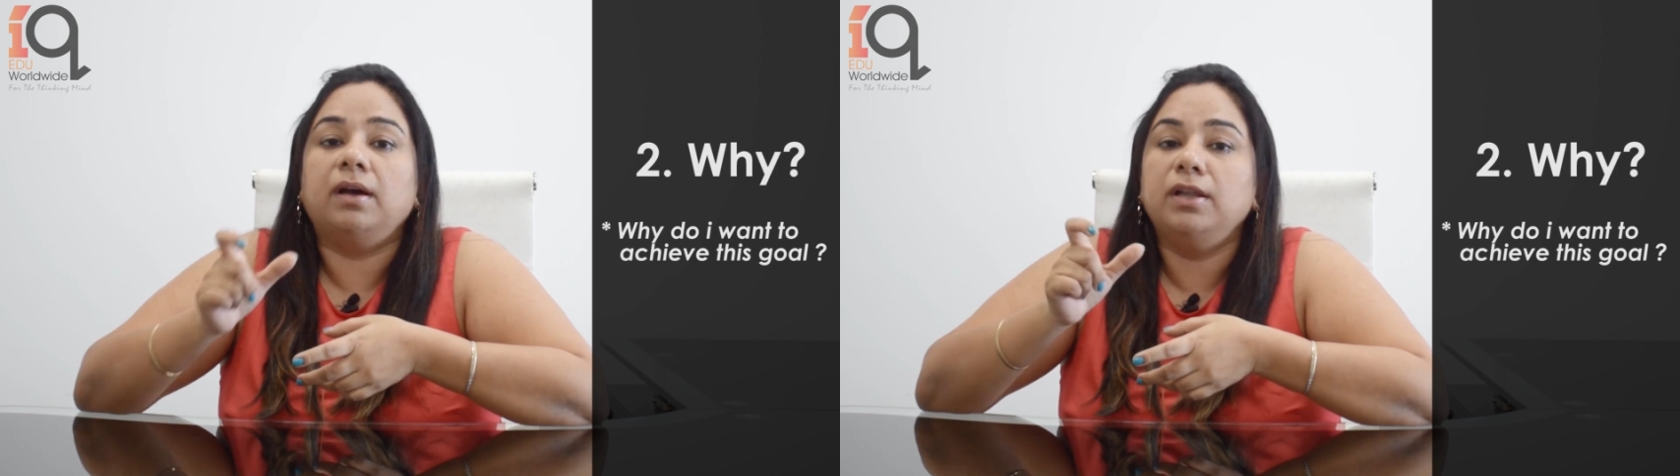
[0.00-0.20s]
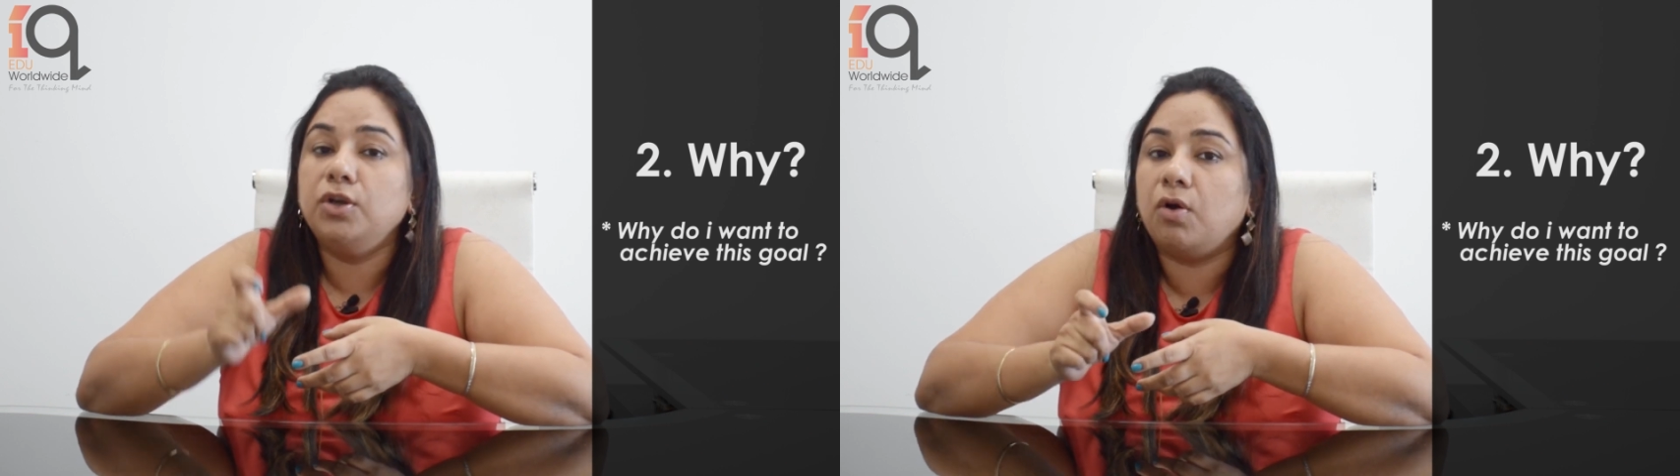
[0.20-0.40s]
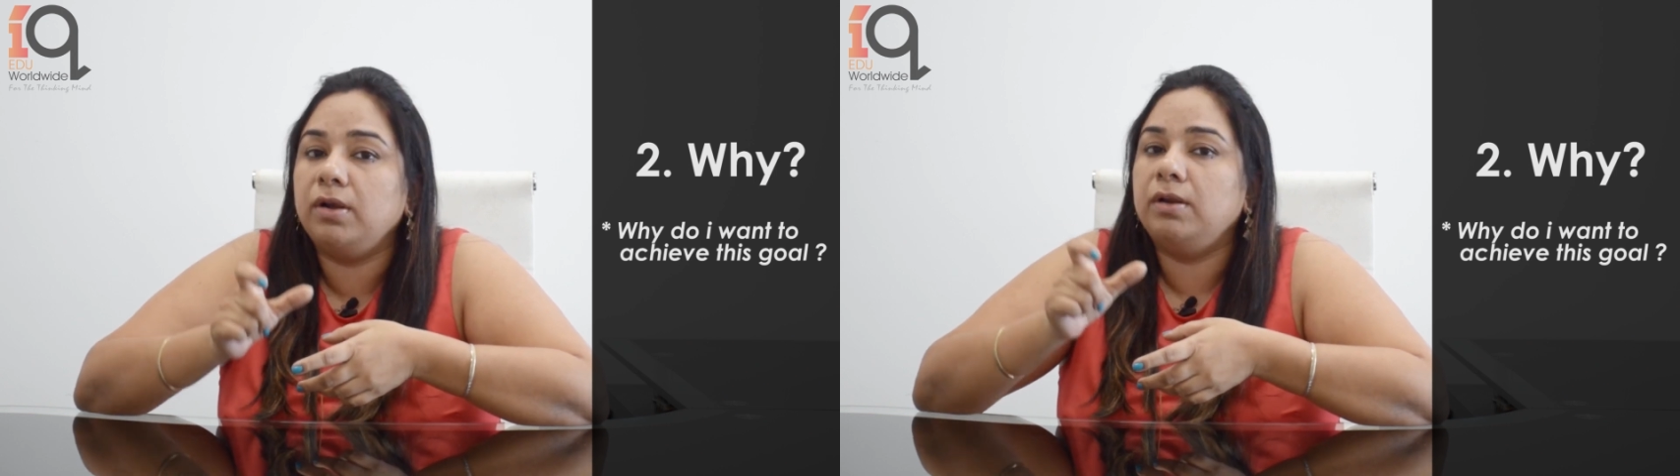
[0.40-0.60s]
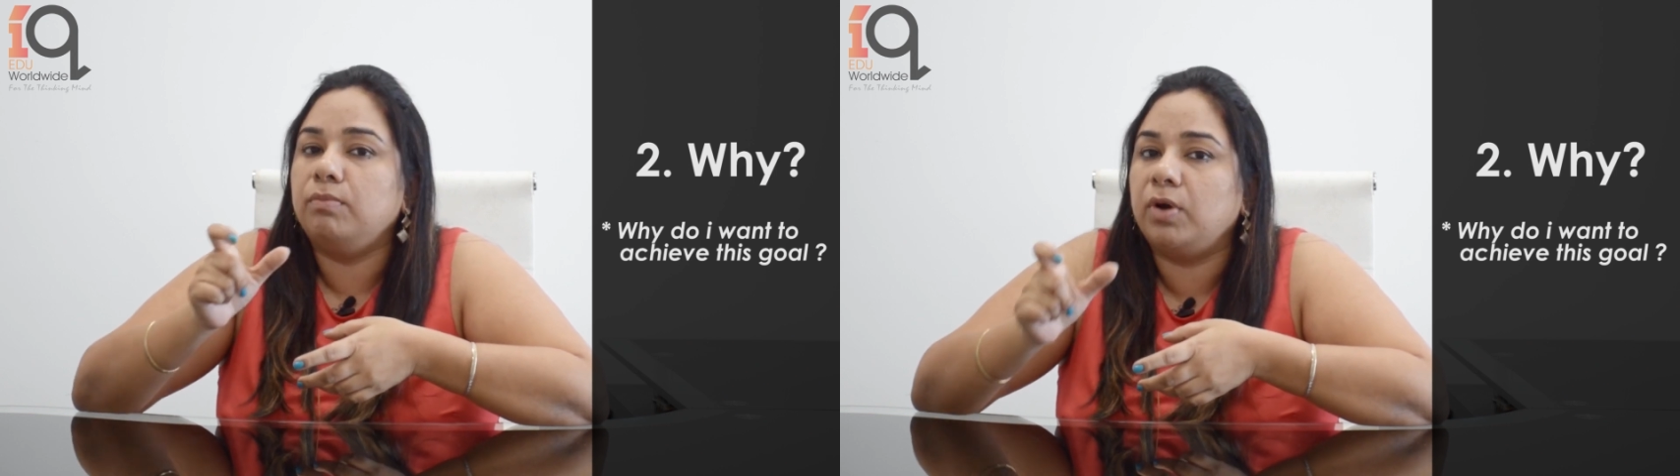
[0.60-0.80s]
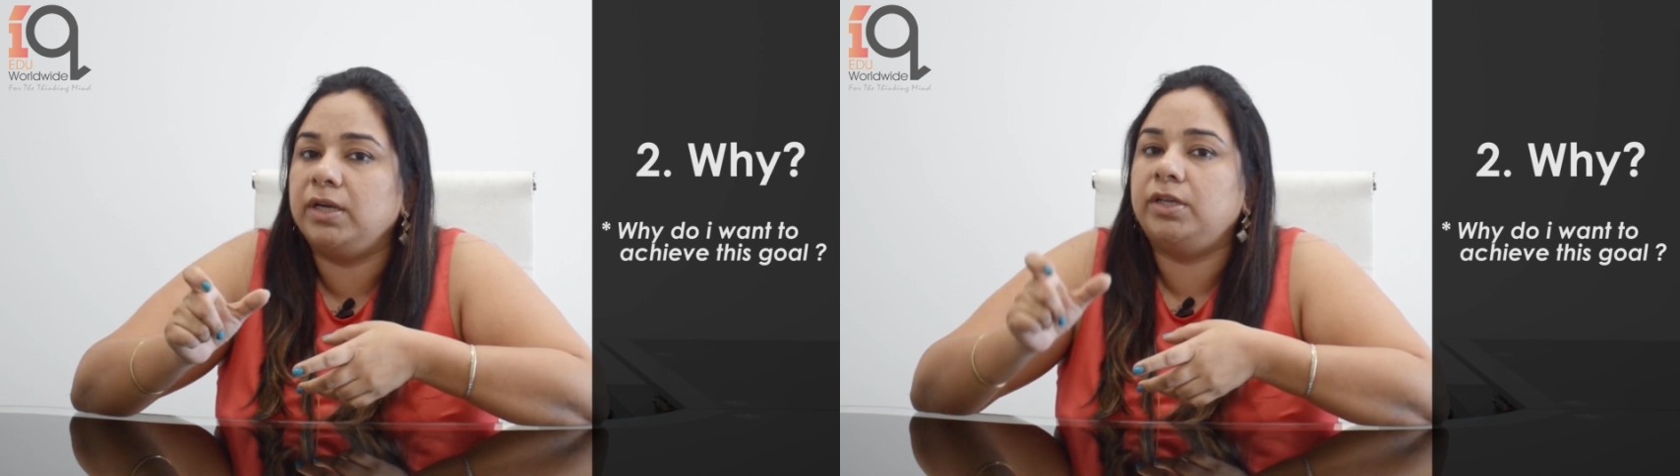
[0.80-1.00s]
a
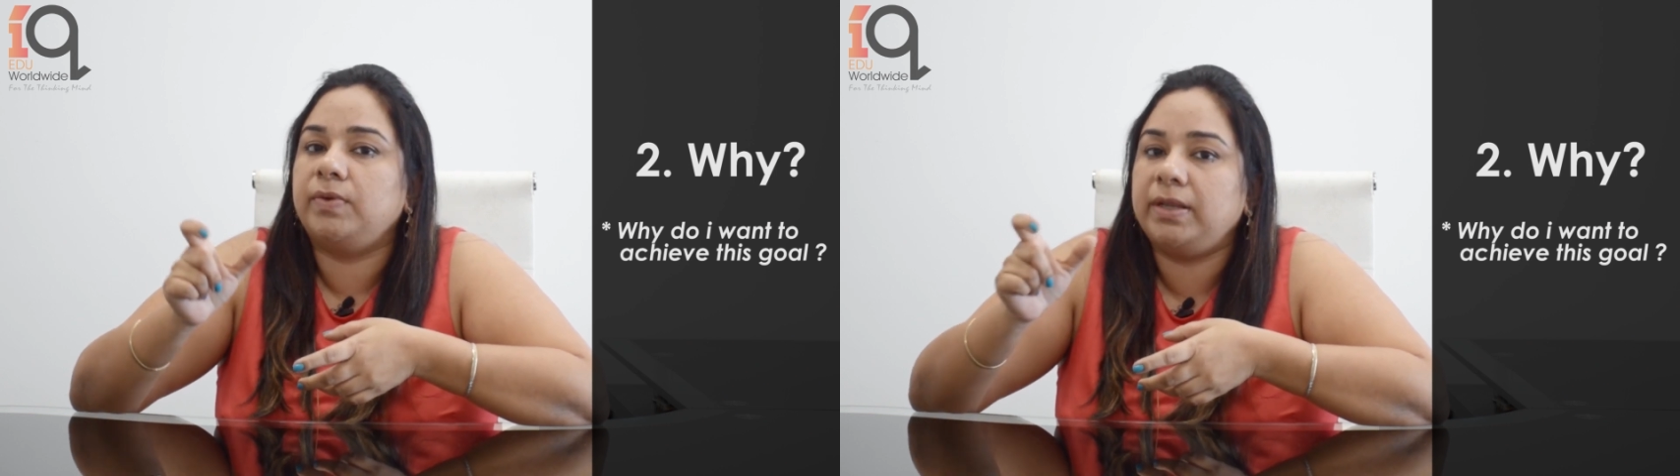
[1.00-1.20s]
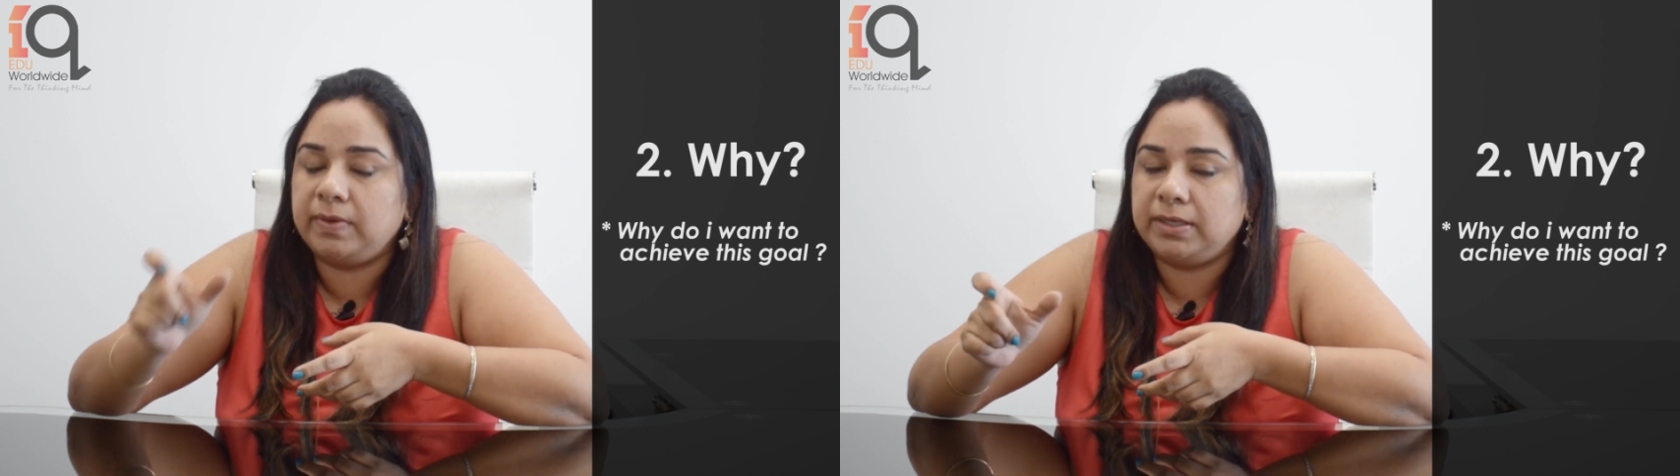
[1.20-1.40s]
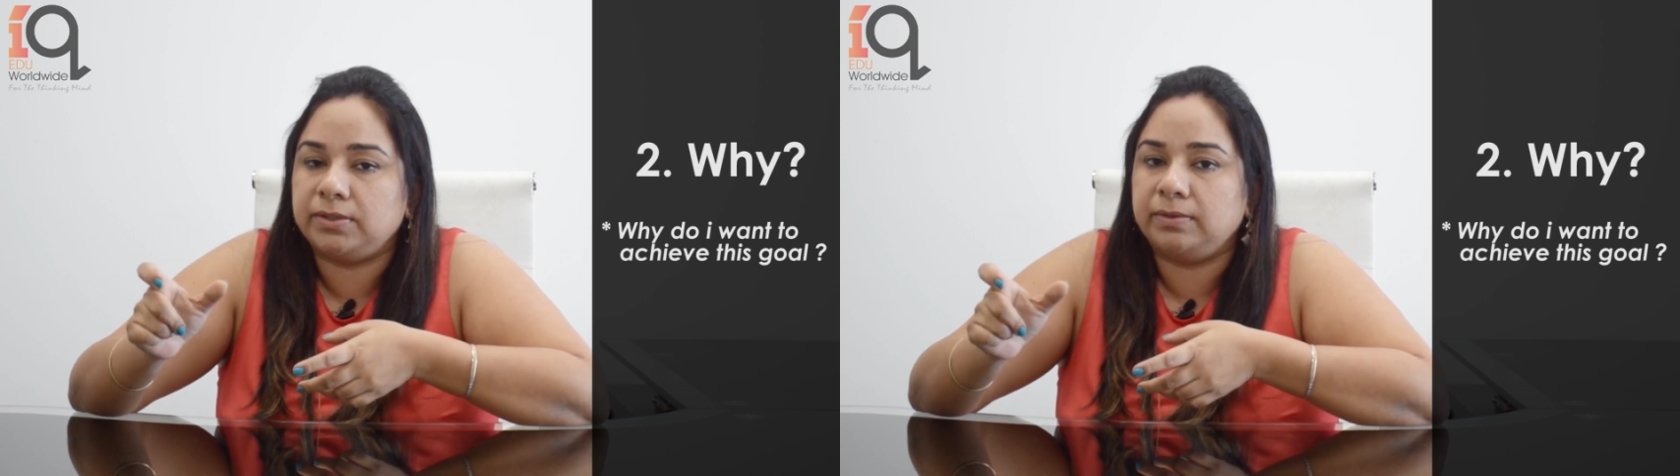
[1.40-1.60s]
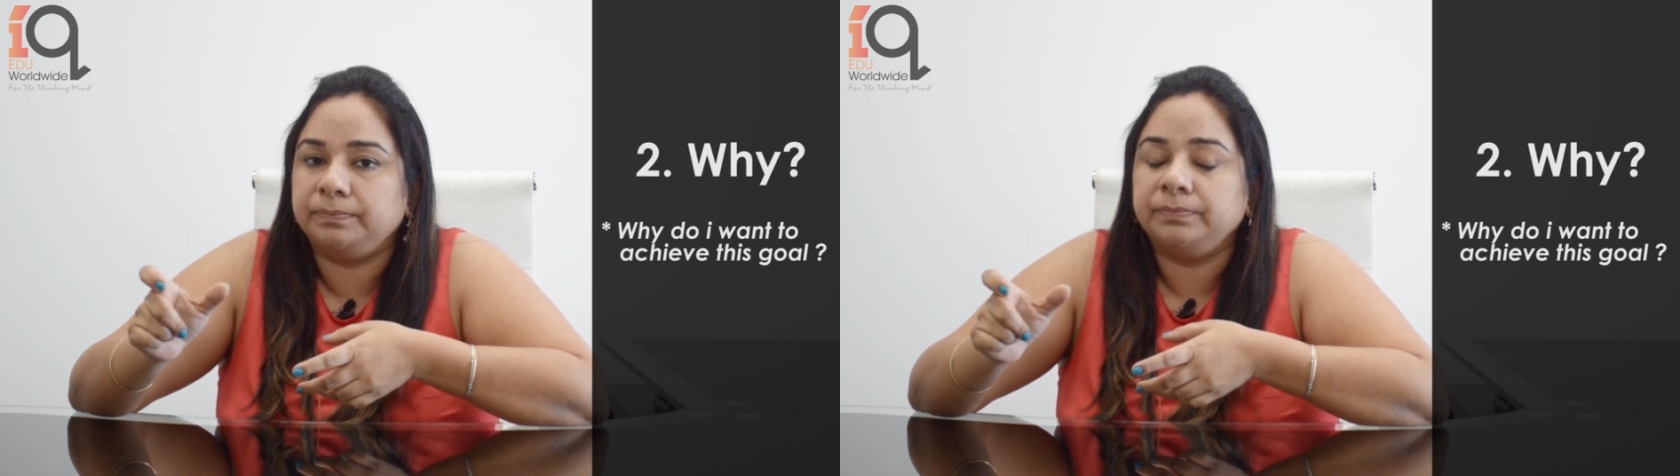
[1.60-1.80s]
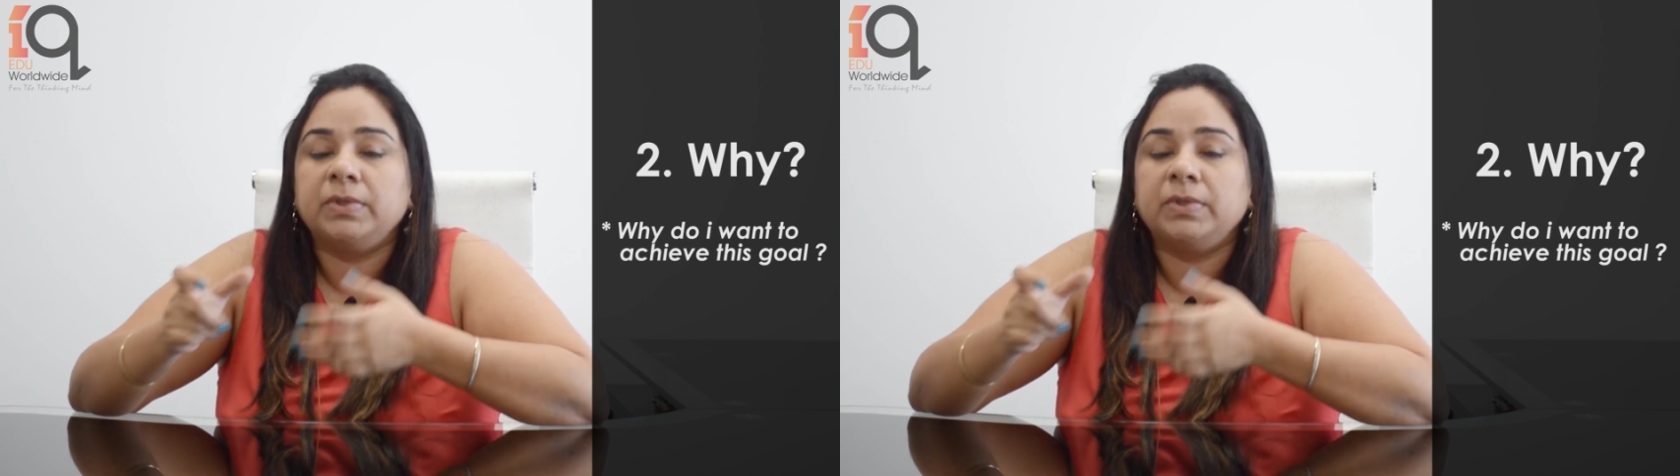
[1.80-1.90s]
non-monetary reason.